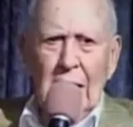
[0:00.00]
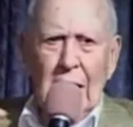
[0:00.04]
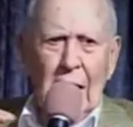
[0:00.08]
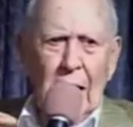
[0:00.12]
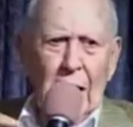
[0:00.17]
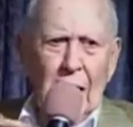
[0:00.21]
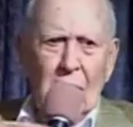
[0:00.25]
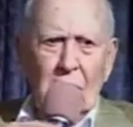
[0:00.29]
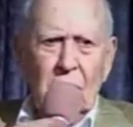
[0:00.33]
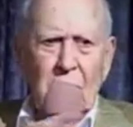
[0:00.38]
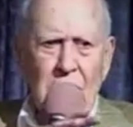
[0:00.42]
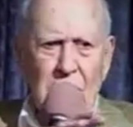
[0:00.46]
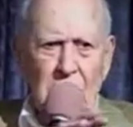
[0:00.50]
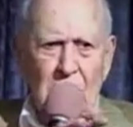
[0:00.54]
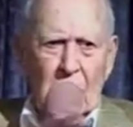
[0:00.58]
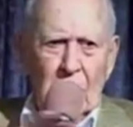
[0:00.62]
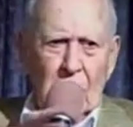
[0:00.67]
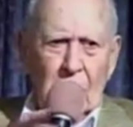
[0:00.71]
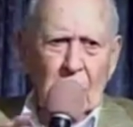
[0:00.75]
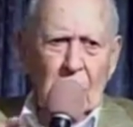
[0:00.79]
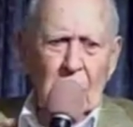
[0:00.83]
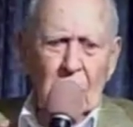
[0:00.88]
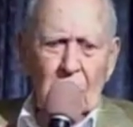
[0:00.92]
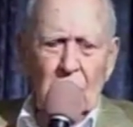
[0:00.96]
Yeah, it was
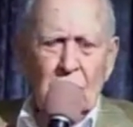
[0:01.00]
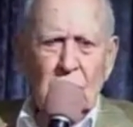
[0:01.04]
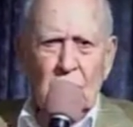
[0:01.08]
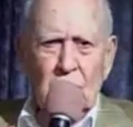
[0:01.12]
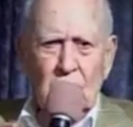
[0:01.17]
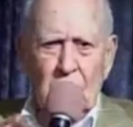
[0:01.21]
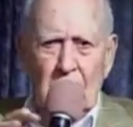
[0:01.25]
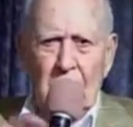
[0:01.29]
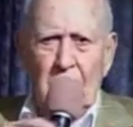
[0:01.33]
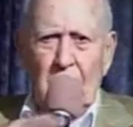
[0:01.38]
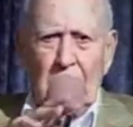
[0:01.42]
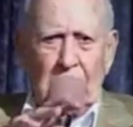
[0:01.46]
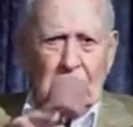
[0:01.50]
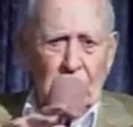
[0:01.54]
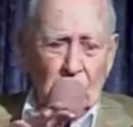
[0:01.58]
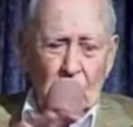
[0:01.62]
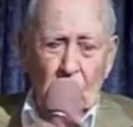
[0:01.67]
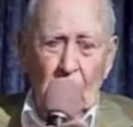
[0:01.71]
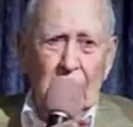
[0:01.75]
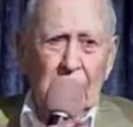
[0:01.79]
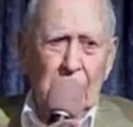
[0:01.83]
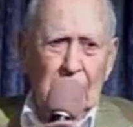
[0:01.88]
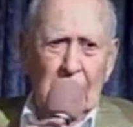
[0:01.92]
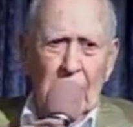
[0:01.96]
written by
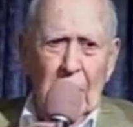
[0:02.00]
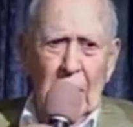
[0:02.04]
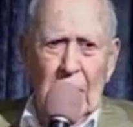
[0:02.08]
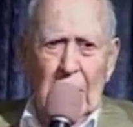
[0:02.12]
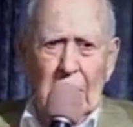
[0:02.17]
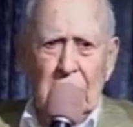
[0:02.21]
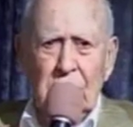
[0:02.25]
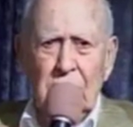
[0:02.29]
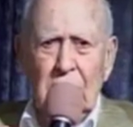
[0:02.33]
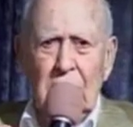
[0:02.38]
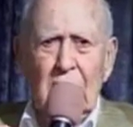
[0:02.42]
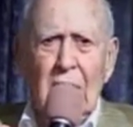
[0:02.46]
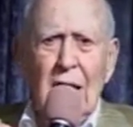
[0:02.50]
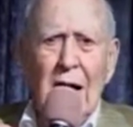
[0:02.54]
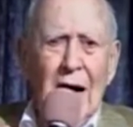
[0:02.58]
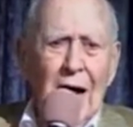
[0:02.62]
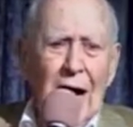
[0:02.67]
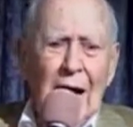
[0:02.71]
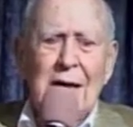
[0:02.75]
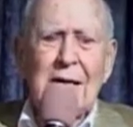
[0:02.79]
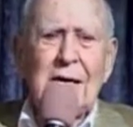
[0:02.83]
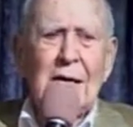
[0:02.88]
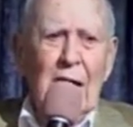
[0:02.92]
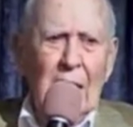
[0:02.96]
2 other guys, and
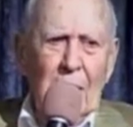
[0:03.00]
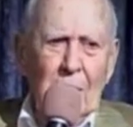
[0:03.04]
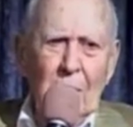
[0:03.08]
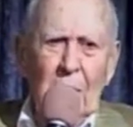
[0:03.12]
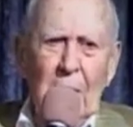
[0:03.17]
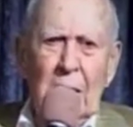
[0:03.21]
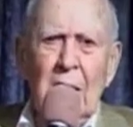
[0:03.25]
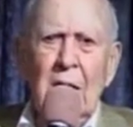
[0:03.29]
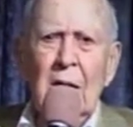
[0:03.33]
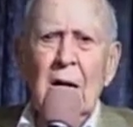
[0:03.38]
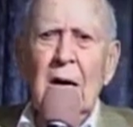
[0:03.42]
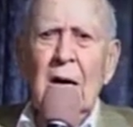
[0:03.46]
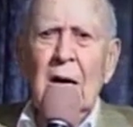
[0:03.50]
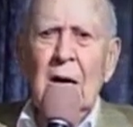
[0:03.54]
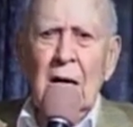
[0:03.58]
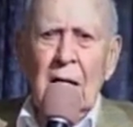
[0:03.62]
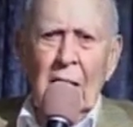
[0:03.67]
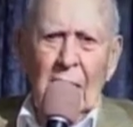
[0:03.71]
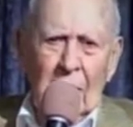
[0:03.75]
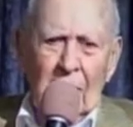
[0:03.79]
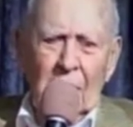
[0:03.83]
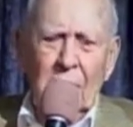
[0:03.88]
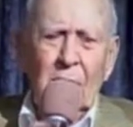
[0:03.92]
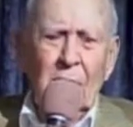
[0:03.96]
I came in,
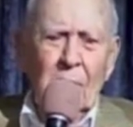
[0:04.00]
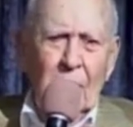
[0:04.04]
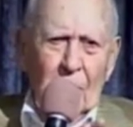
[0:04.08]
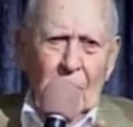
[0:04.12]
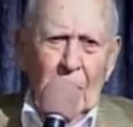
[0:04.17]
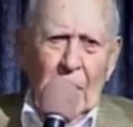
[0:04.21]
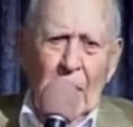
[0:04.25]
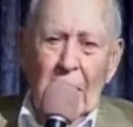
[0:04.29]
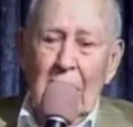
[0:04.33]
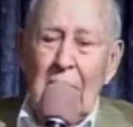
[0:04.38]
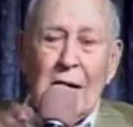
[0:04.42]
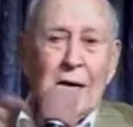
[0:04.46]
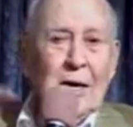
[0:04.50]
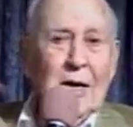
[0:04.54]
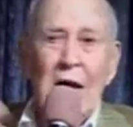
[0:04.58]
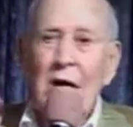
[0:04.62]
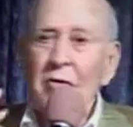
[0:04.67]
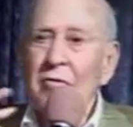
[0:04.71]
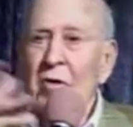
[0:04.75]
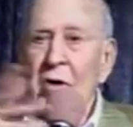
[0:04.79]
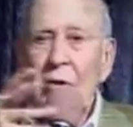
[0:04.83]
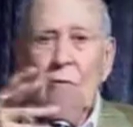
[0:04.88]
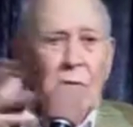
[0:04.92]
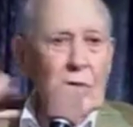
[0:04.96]
and he had
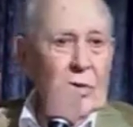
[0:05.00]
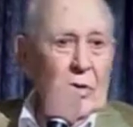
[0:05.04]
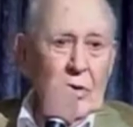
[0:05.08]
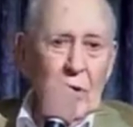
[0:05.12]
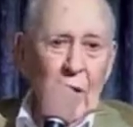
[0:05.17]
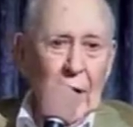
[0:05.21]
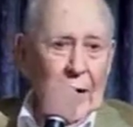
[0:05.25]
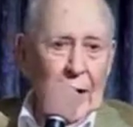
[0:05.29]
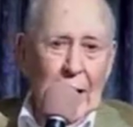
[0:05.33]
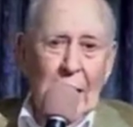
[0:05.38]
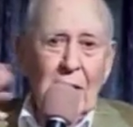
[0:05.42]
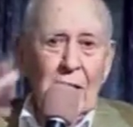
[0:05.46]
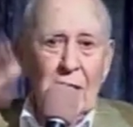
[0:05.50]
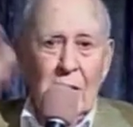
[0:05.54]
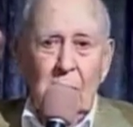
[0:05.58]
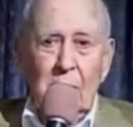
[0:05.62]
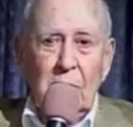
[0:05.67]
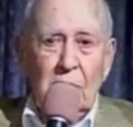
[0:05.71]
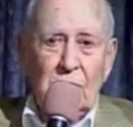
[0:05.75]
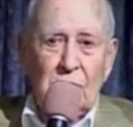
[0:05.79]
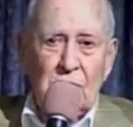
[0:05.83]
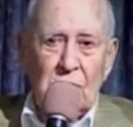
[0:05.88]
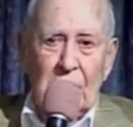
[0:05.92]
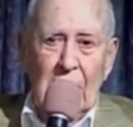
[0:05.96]
never done anything
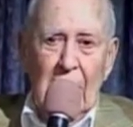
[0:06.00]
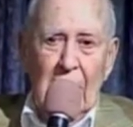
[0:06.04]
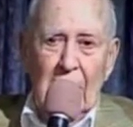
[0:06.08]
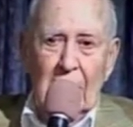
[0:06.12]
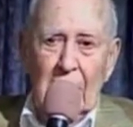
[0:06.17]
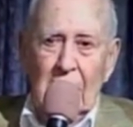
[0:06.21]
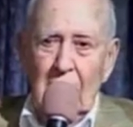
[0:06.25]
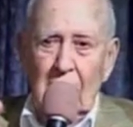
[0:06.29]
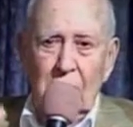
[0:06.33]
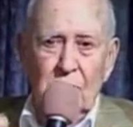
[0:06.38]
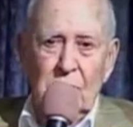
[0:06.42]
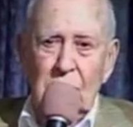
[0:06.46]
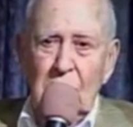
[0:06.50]
but stand-up.